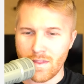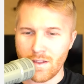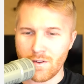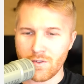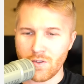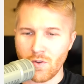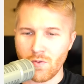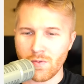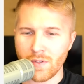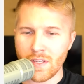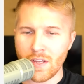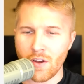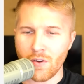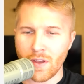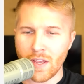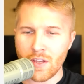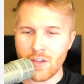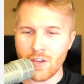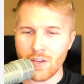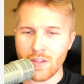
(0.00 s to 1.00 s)
There's only
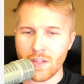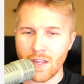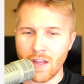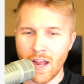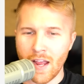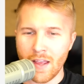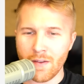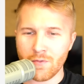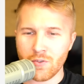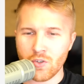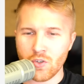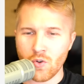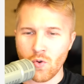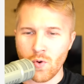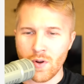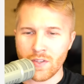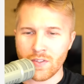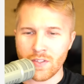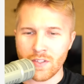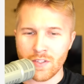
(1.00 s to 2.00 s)
okay, good. I have
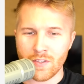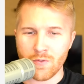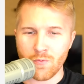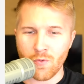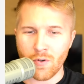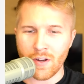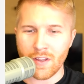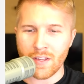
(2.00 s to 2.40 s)
choices. Where